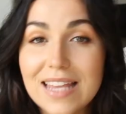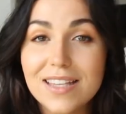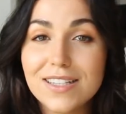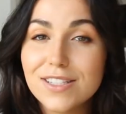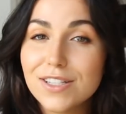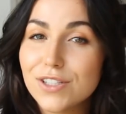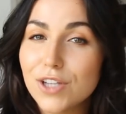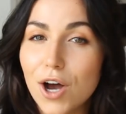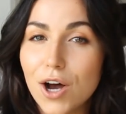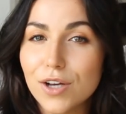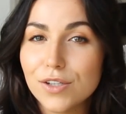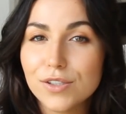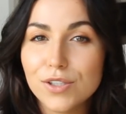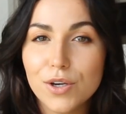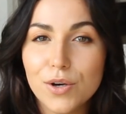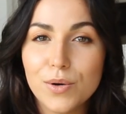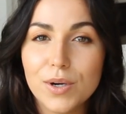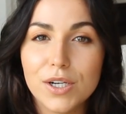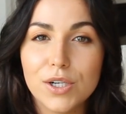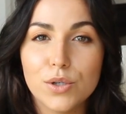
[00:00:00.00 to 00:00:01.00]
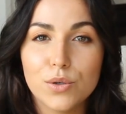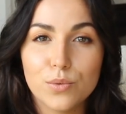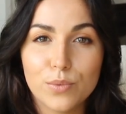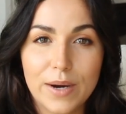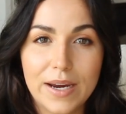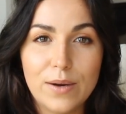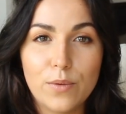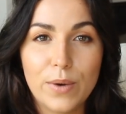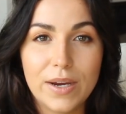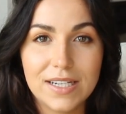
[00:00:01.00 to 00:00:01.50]
This is also a
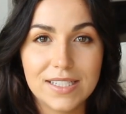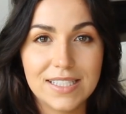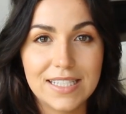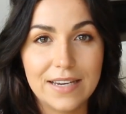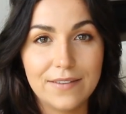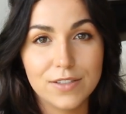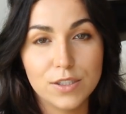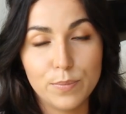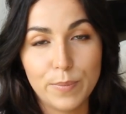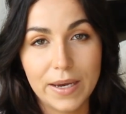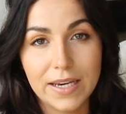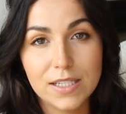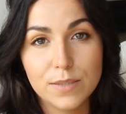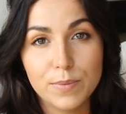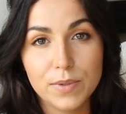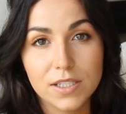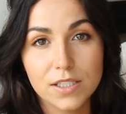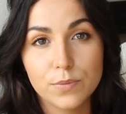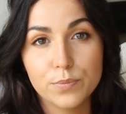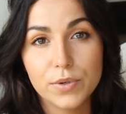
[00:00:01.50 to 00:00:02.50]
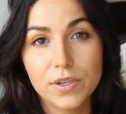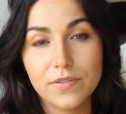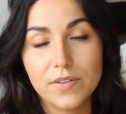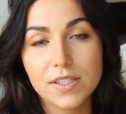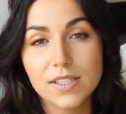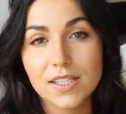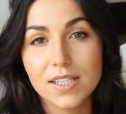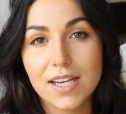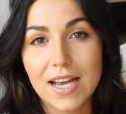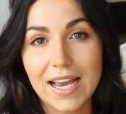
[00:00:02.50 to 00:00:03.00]
great way to save space because
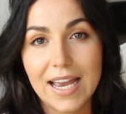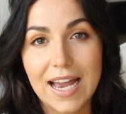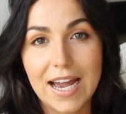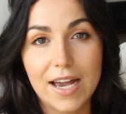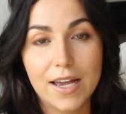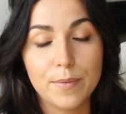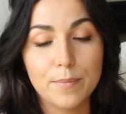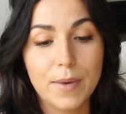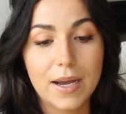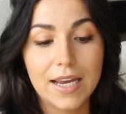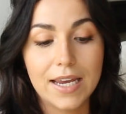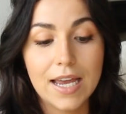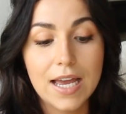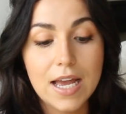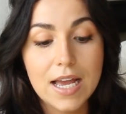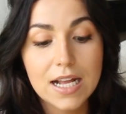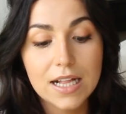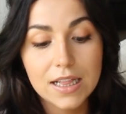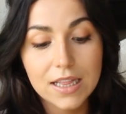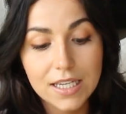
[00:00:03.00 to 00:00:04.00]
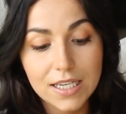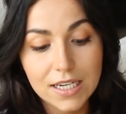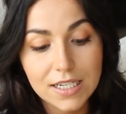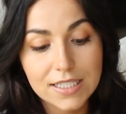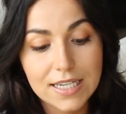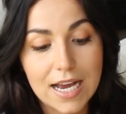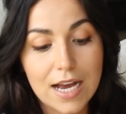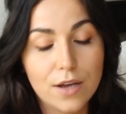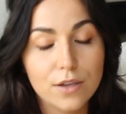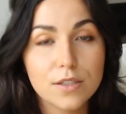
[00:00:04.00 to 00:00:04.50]
previously I had my
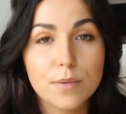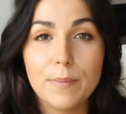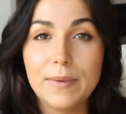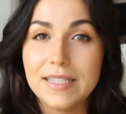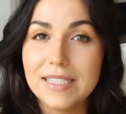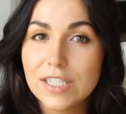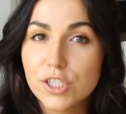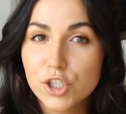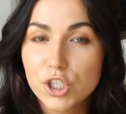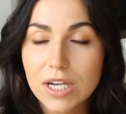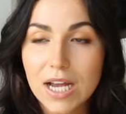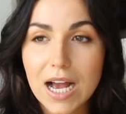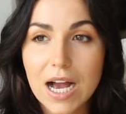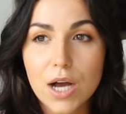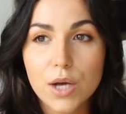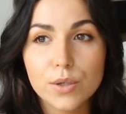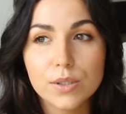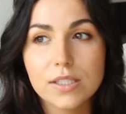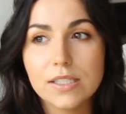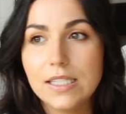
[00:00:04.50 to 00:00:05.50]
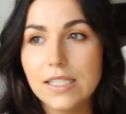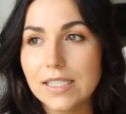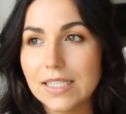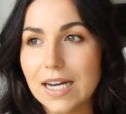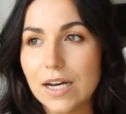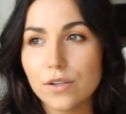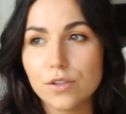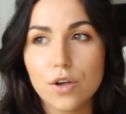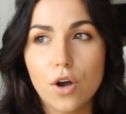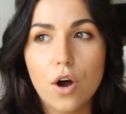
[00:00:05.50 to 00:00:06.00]
cleaning towels, my dish towels, tea
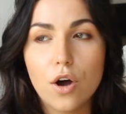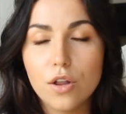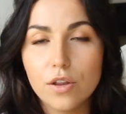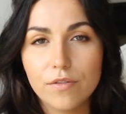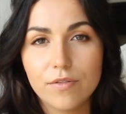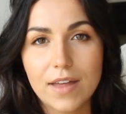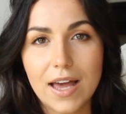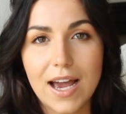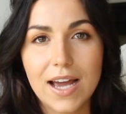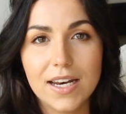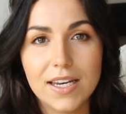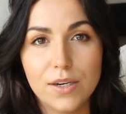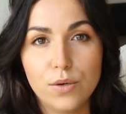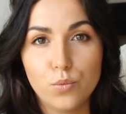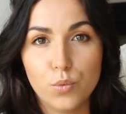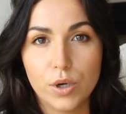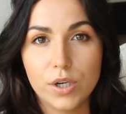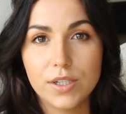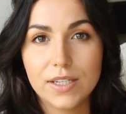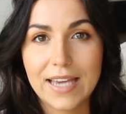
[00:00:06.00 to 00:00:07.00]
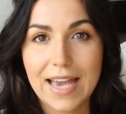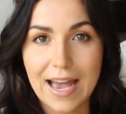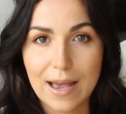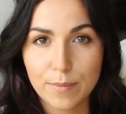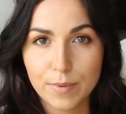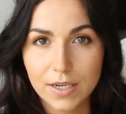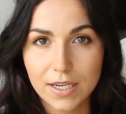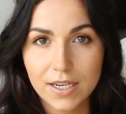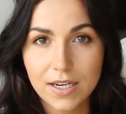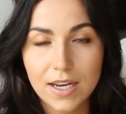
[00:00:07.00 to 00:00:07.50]
towels, all of that in one
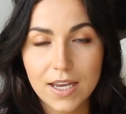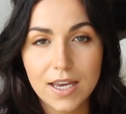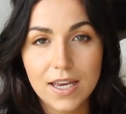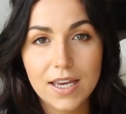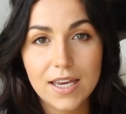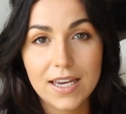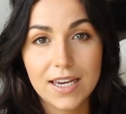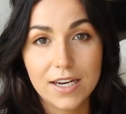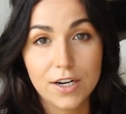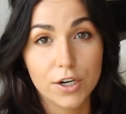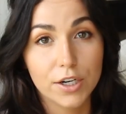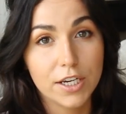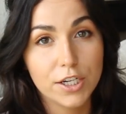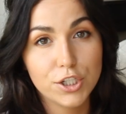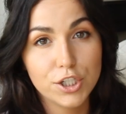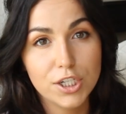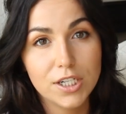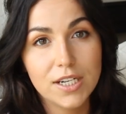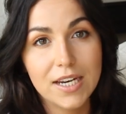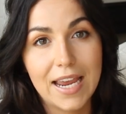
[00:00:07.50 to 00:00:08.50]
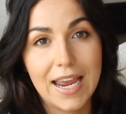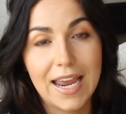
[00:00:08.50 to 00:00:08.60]
cabinet in our kitchen.